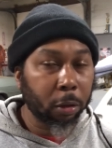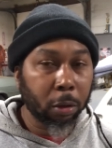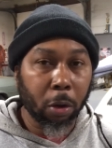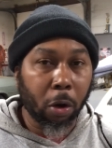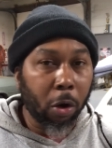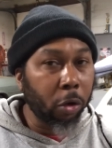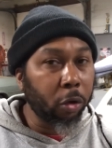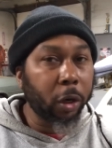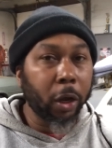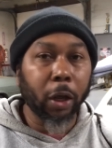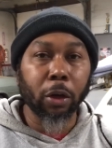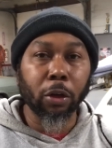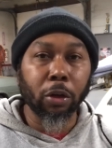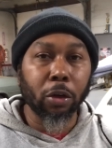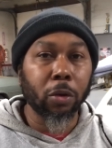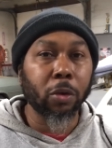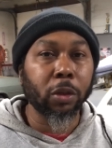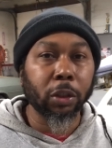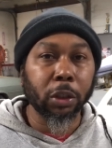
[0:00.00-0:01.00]
All you gotta
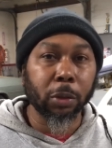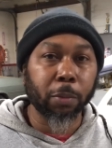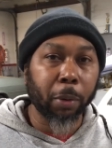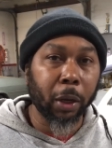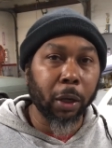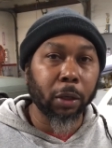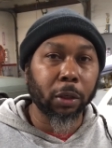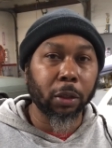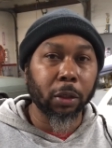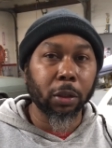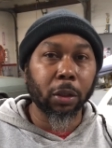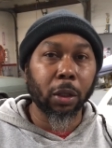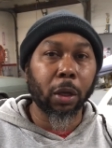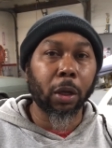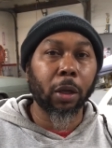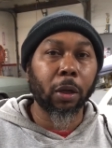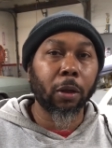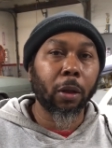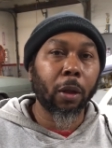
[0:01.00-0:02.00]
do is just paint this thing.
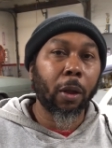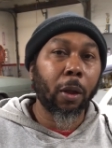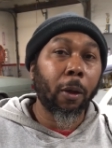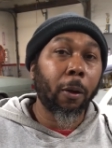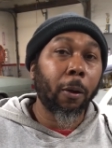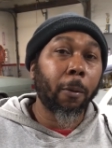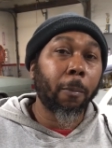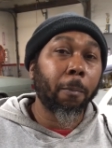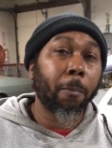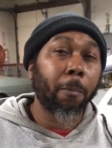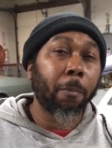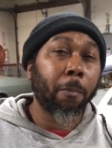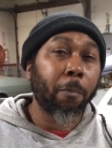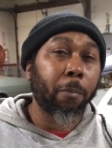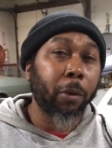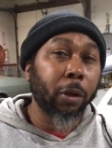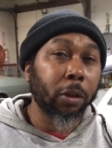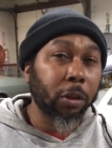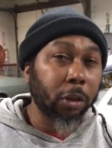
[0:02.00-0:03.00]

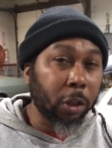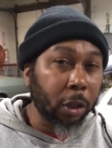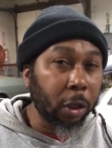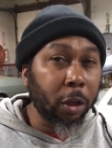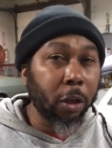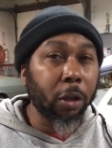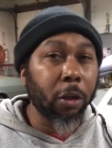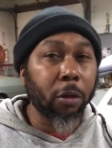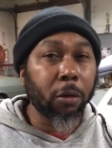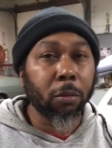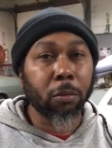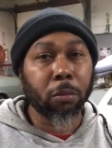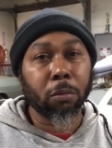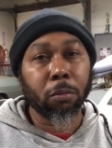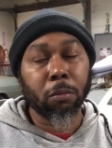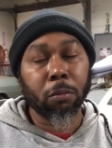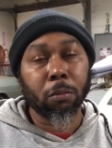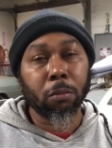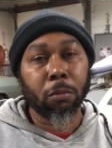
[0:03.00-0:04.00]
But then,
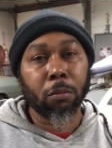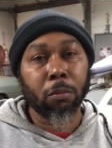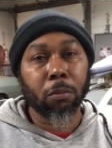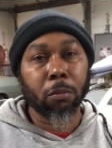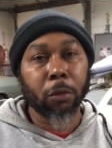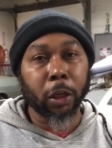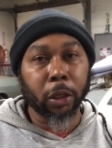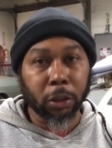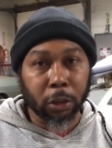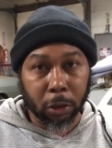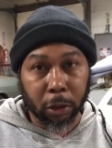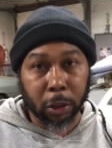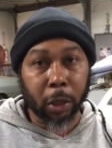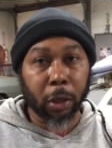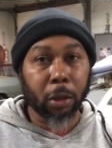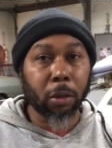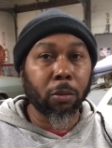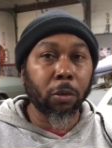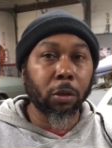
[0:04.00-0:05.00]
that's
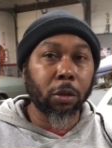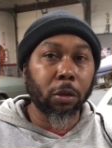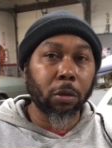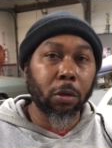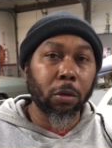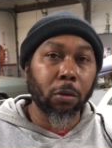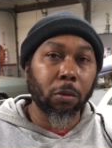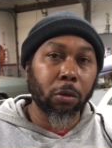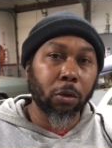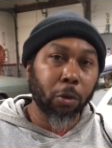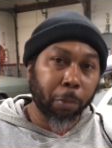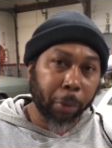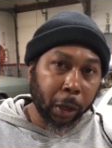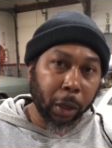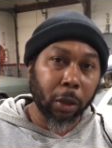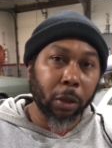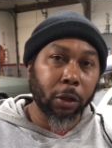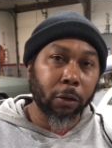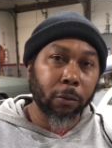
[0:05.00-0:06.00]
exactly what you do. You
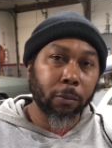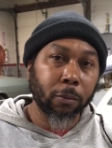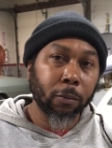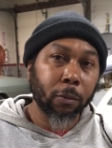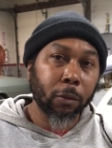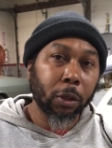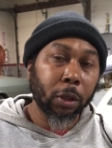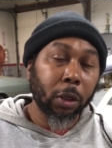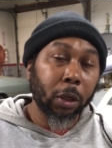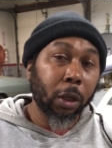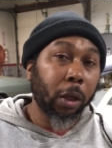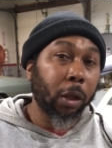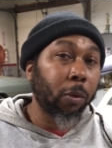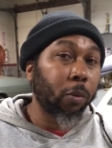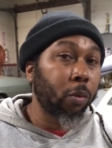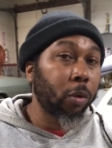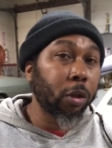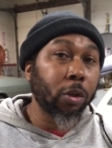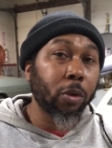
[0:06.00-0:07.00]
paint it.
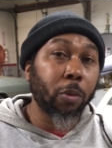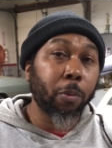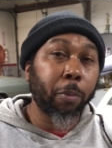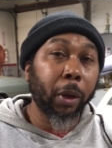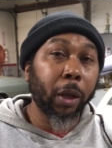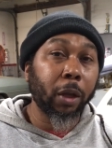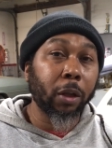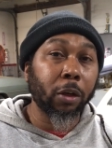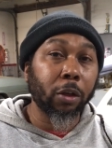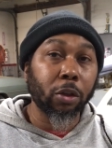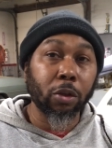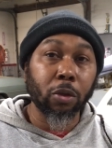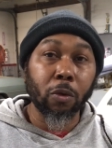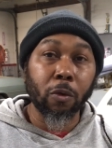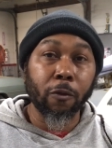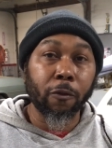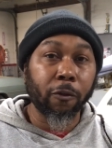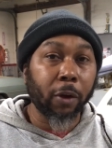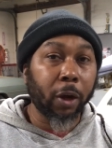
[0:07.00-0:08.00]
And when you paint it,
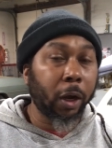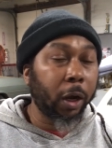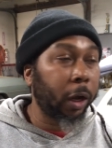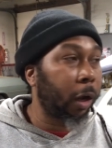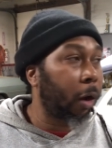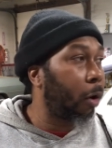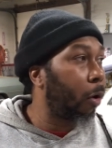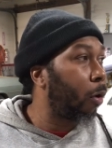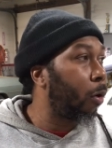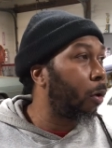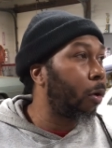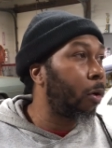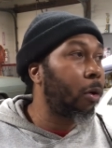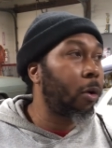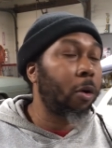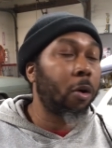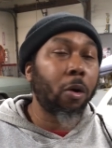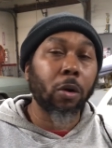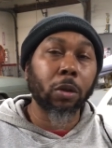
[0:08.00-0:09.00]
you find
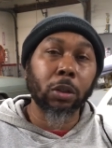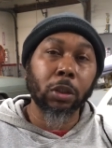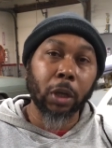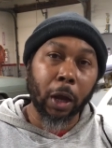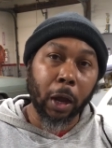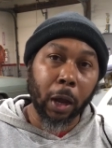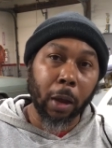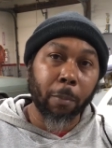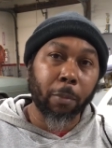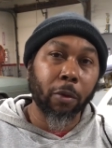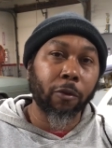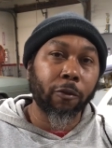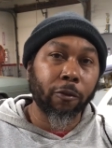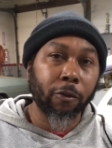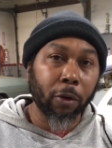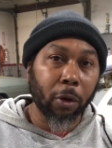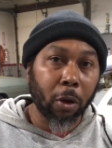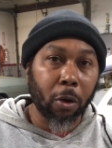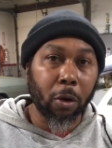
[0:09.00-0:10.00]
all type of
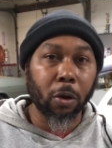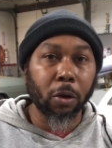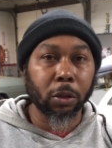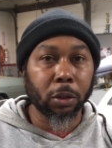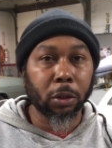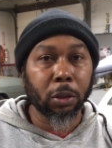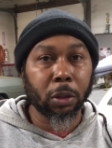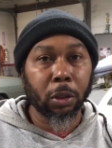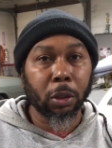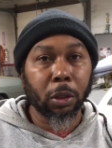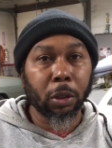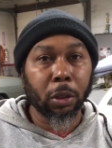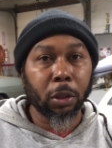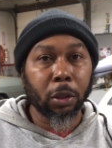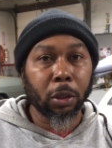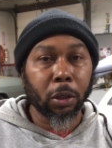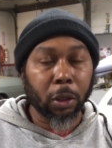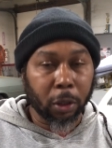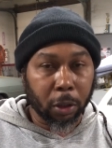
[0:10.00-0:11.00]
flaws
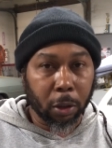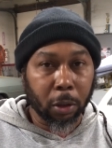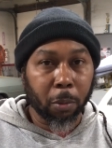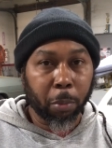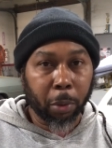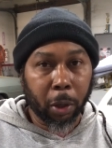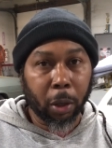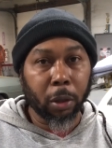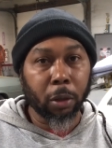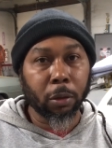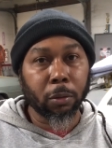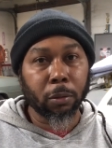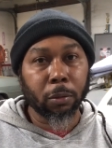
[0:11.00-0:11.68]
in the paint.